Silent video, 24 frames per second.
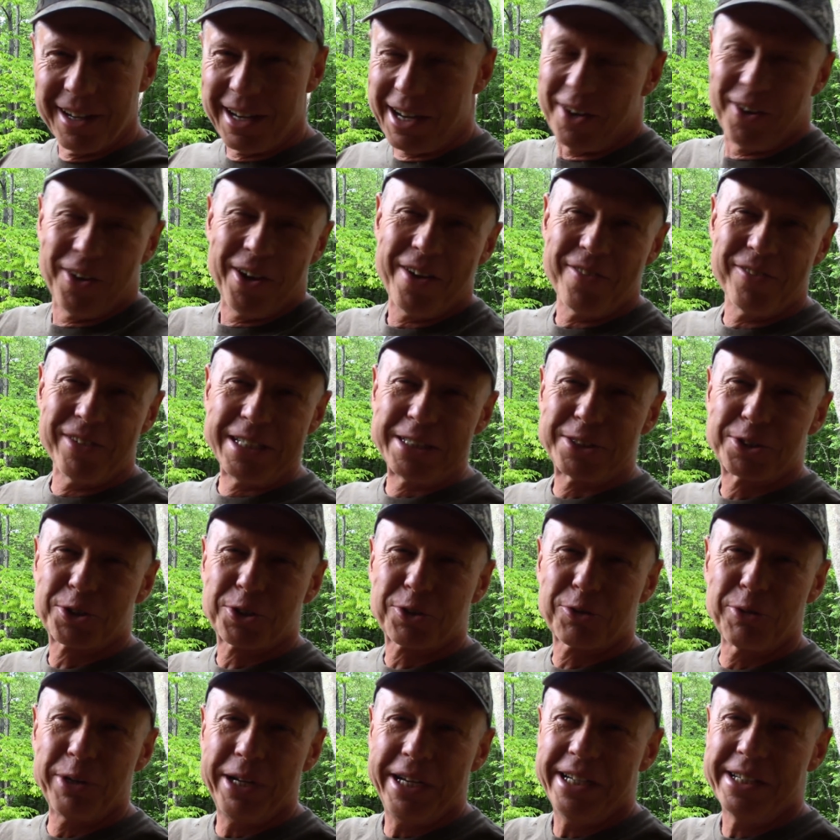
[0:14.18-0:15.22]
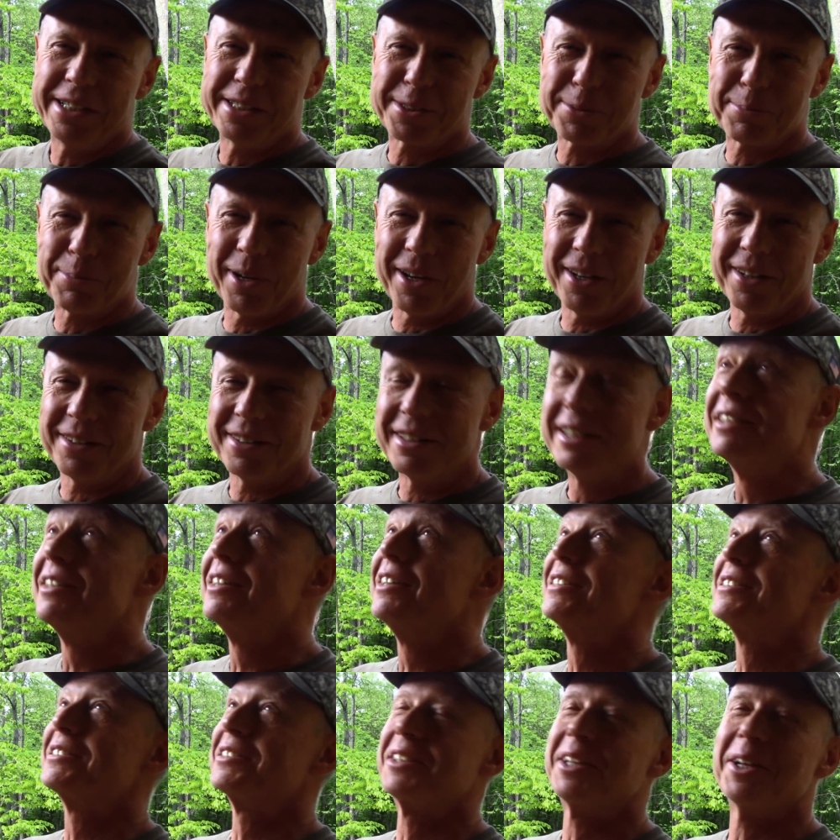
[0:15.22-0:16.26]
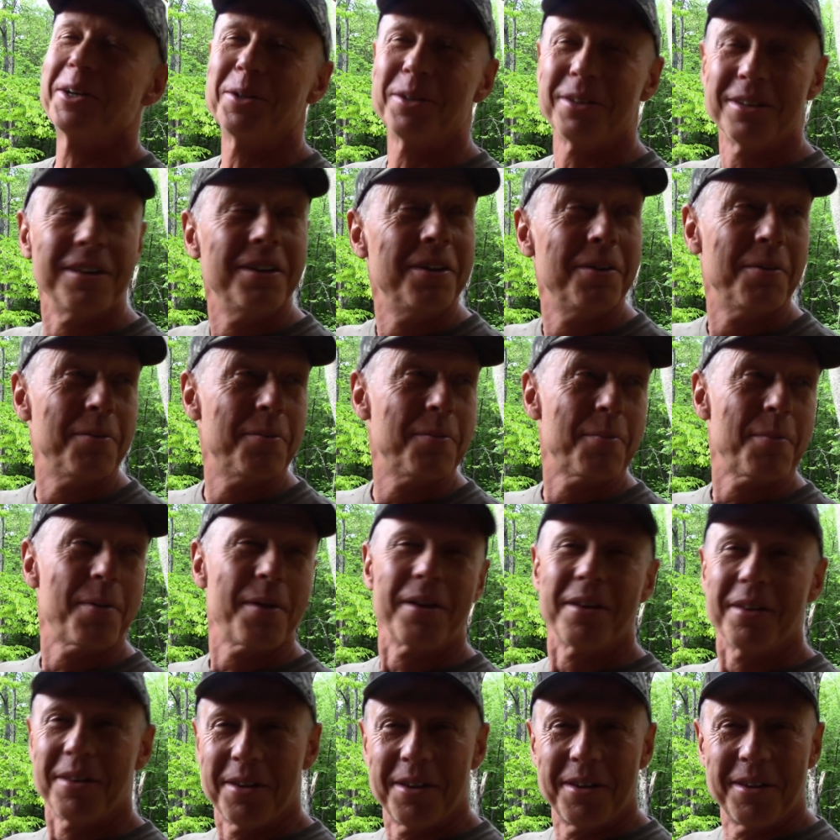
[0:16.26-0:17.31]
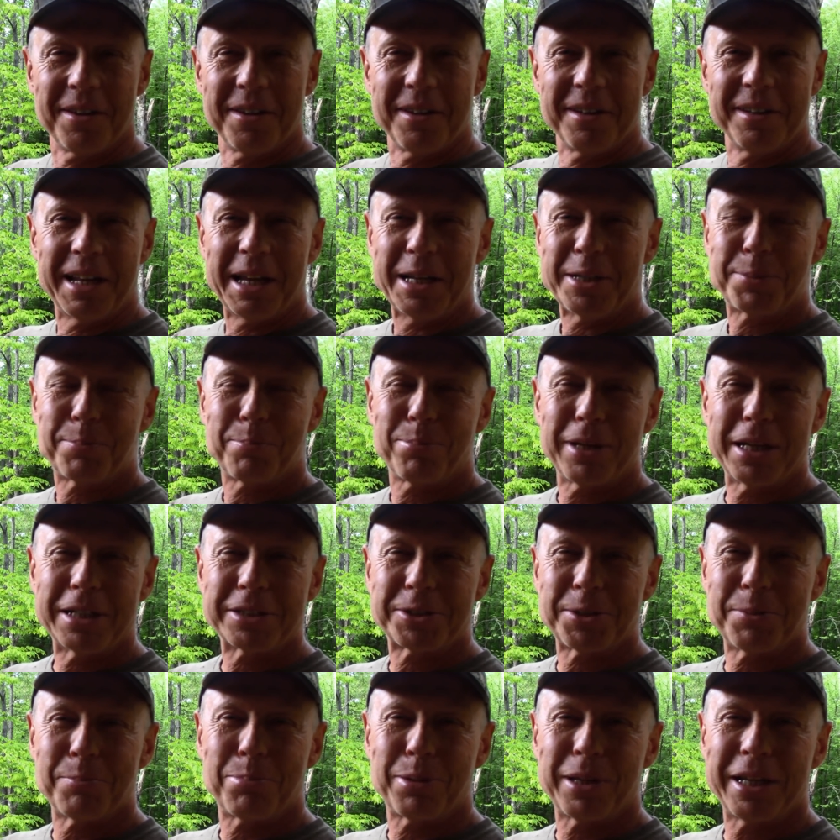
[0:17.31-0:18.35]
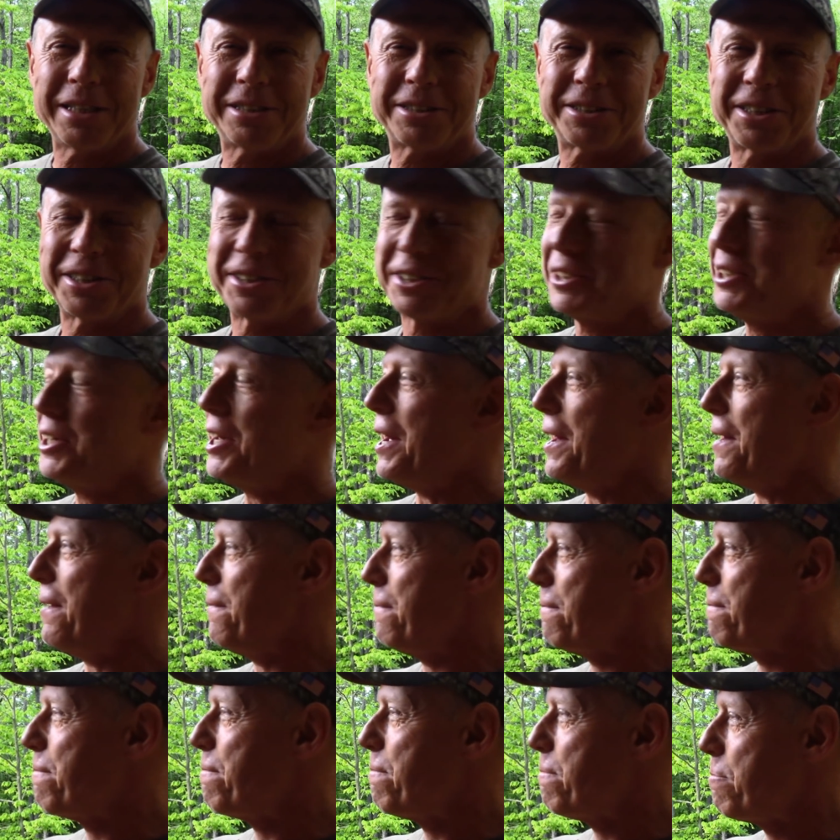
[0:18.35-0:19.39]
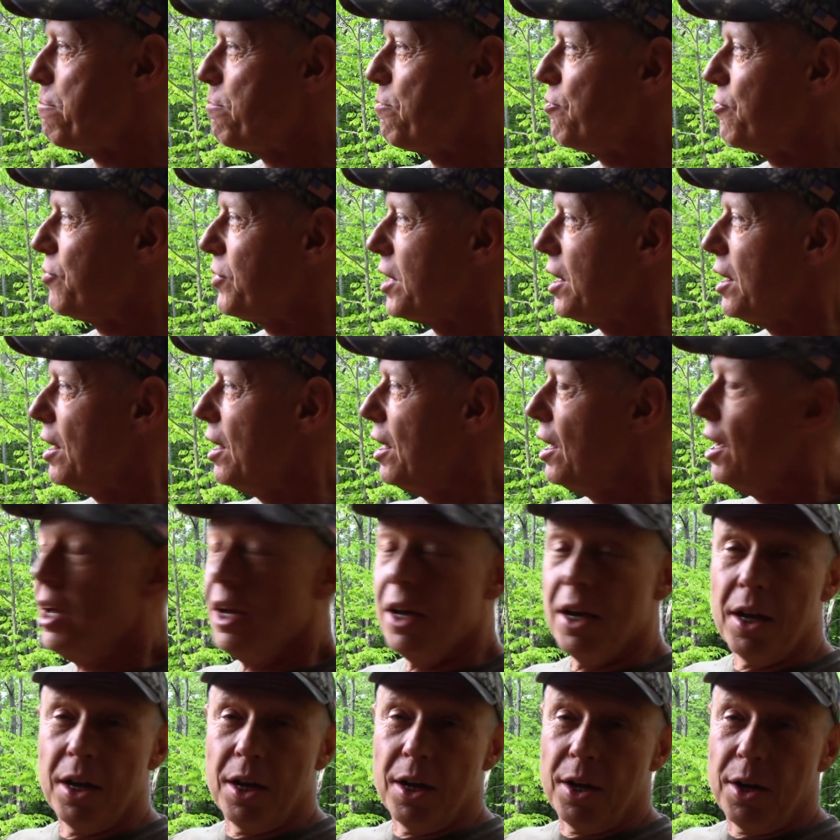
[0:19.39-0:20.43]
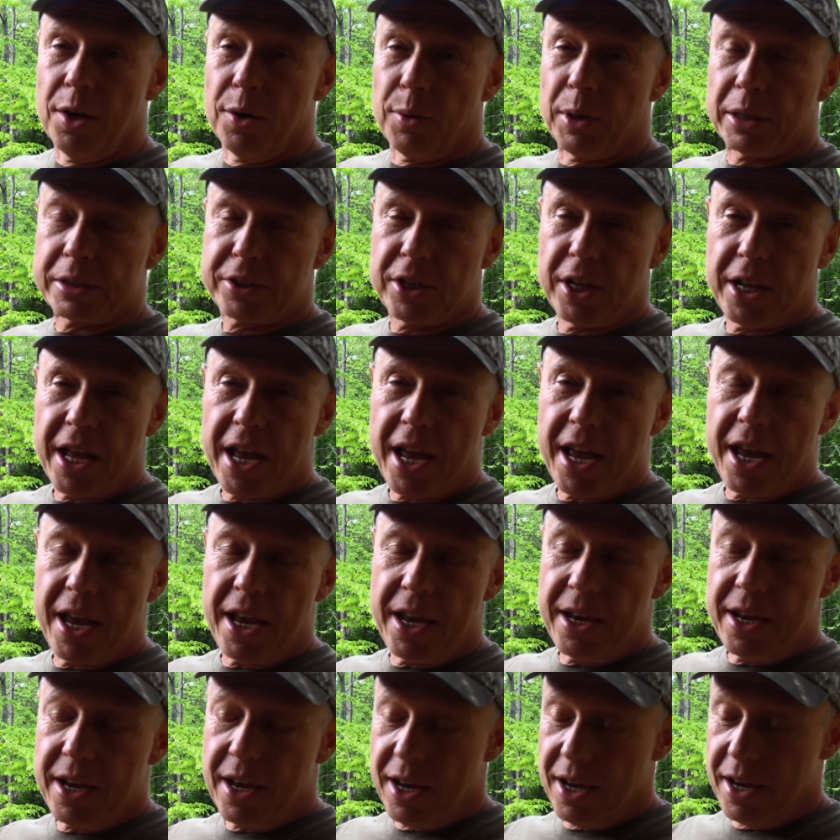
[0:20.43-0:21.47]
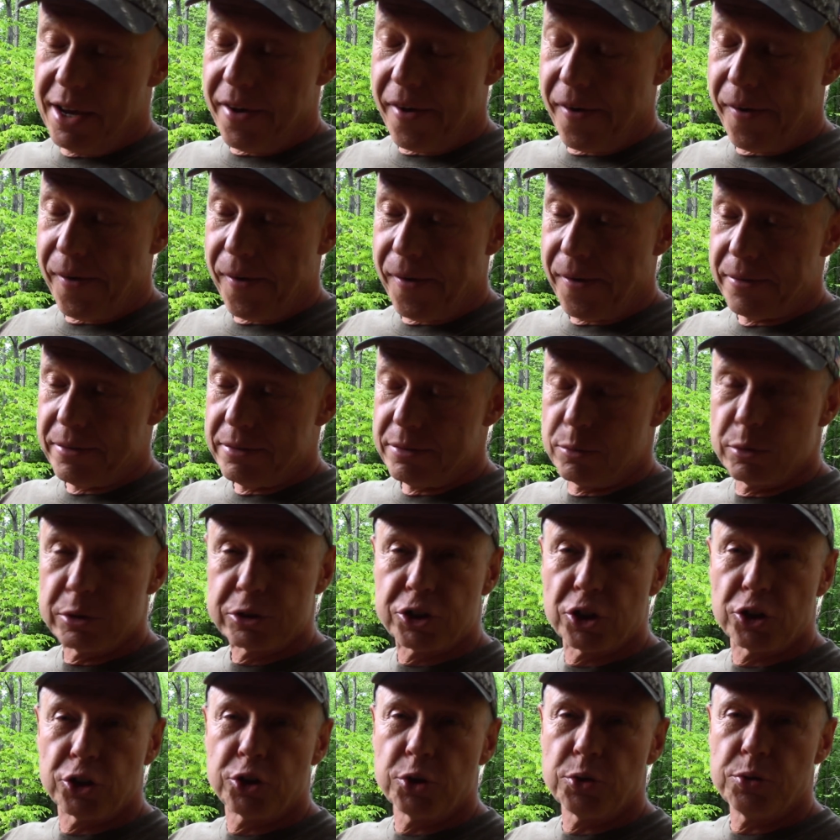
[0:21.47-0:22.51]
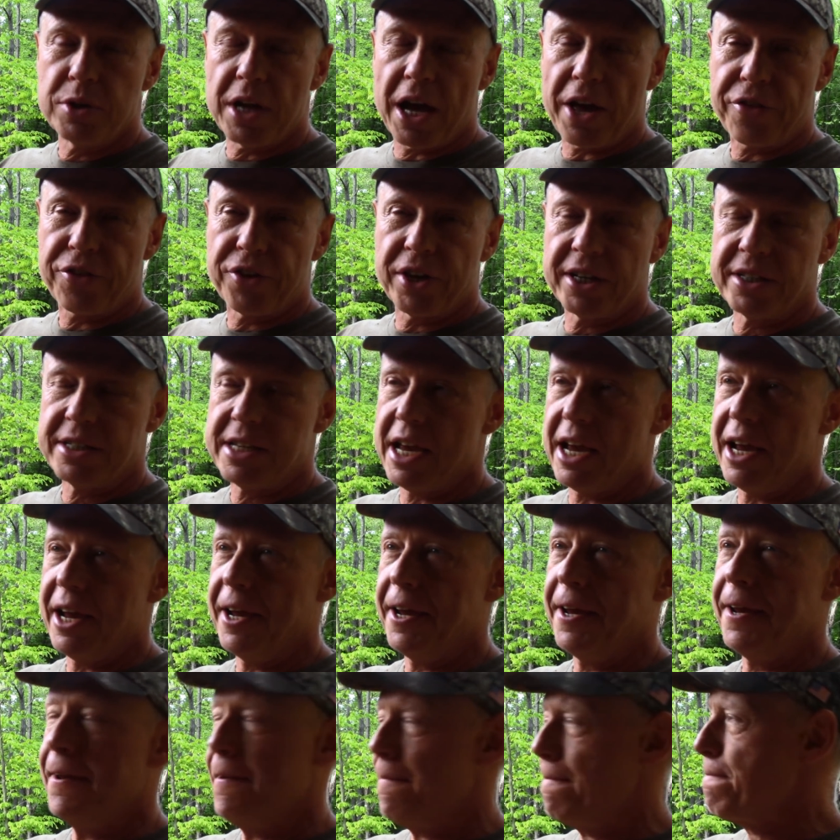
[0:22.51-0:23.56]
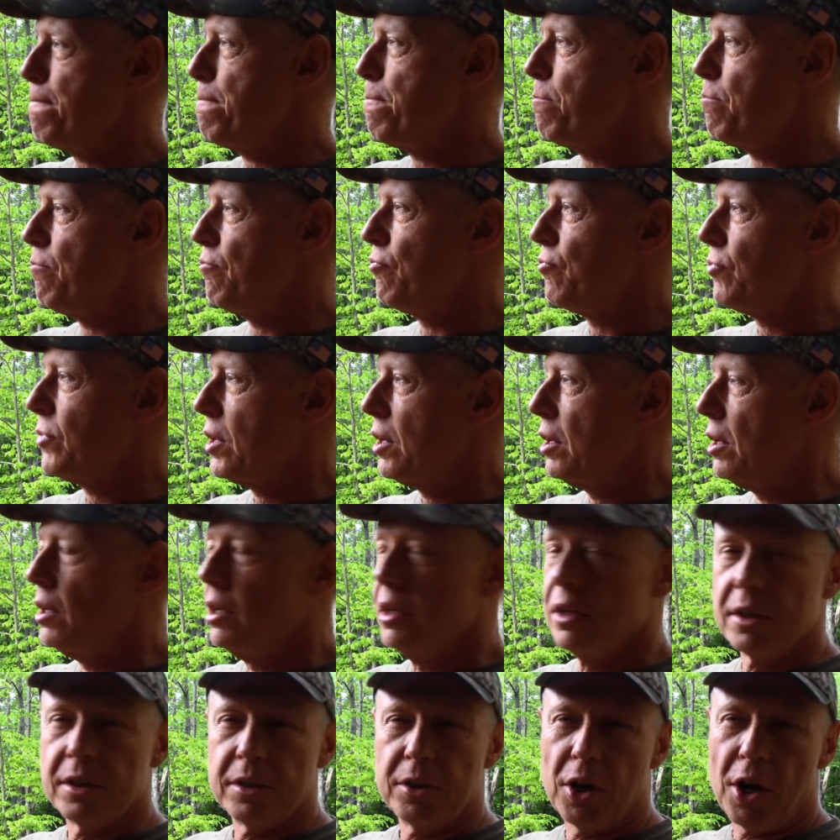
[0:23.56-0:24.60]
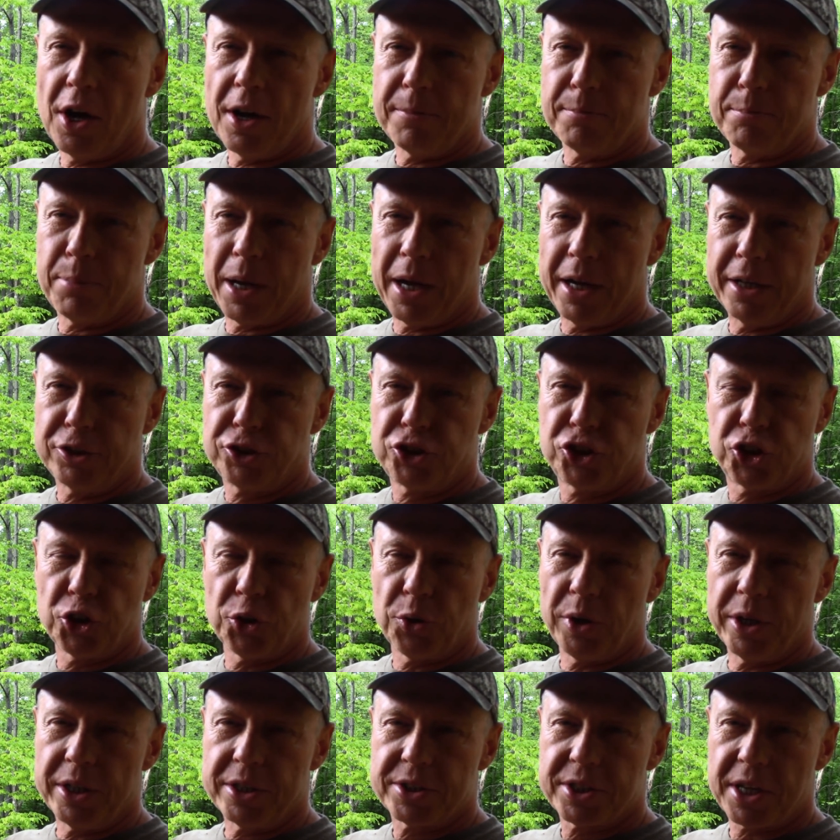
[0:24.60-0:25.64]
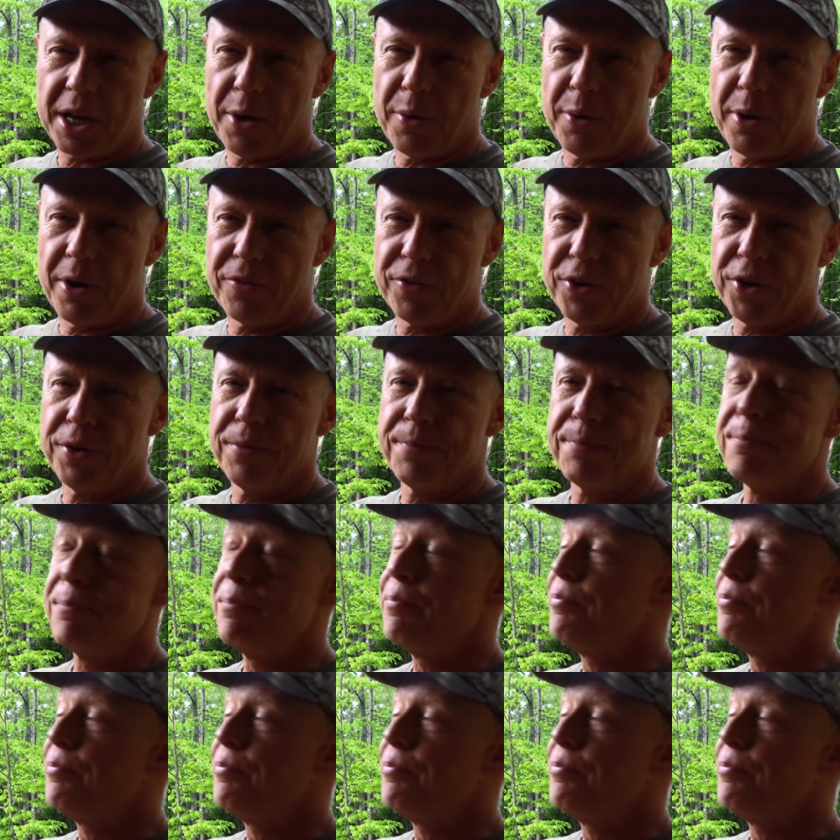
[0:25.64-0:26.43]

I don't have any screens, but it's still a nice, pleasant place to sit. Well, today was a do-nothing day. Not by choice, however.